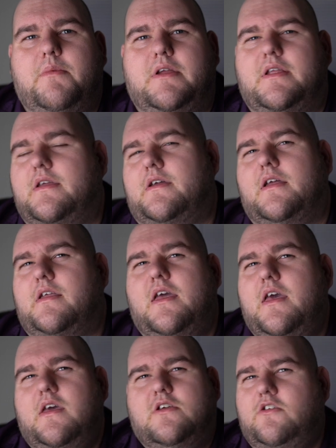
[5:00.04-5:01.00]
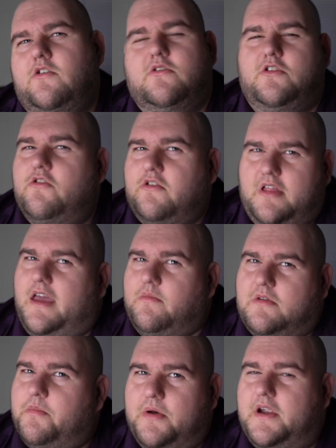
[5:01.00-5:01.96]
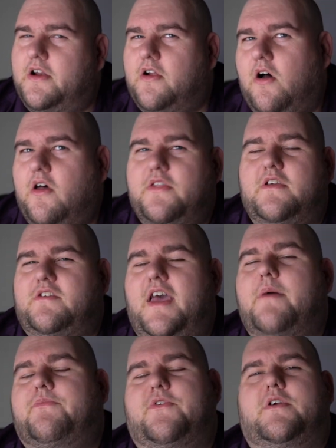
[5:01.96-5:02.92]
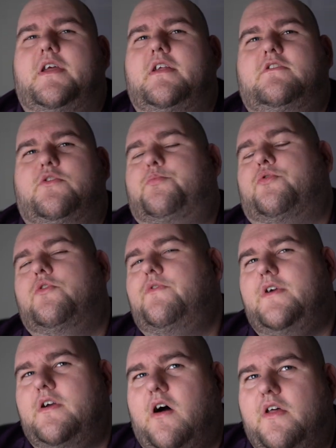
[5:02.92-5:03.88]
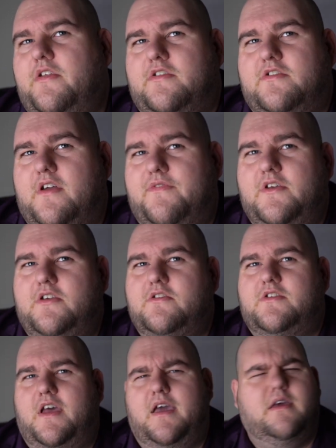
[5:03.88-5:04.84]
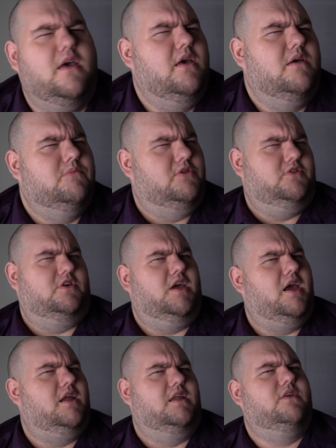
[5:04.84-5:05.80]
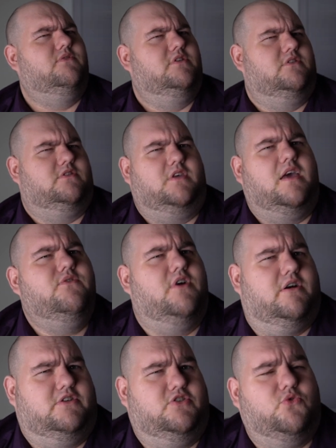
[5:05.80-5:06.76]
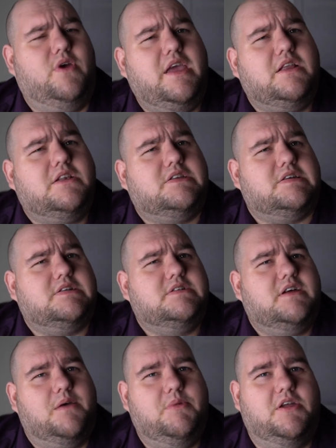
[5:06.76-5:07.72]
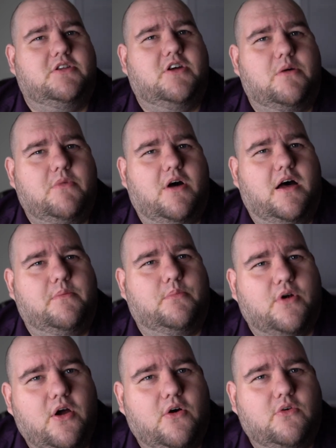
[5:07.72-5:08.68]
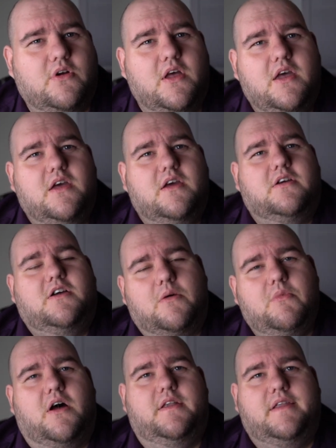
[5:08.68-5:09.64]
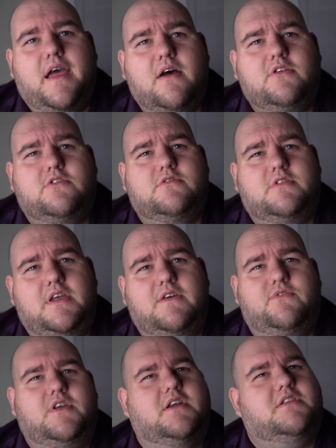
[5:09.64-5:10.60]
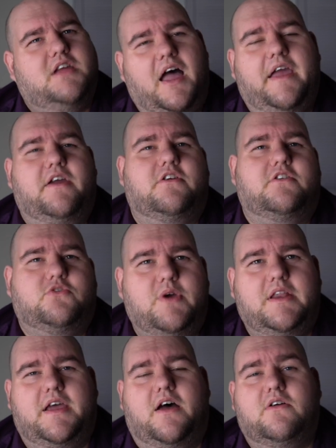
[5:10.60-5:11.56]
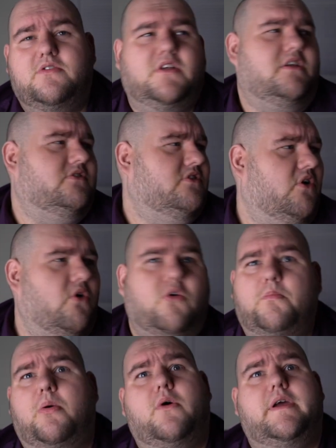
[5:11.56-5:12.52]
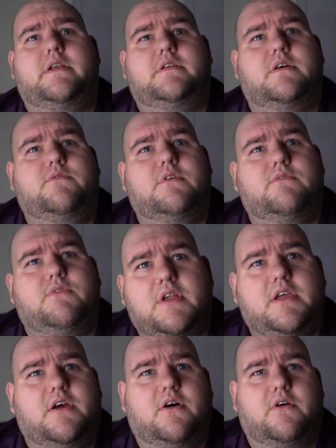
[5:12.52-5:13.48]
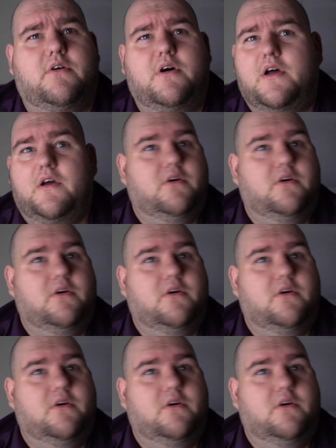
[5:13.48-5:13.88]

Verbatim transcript: mean, you, you claim to put in all this effort into proving all the stuff that you say, but you can't even save a tweet. I mean, come on, bro. Come on now, you leave the entire tweet out that is the whole point of your video.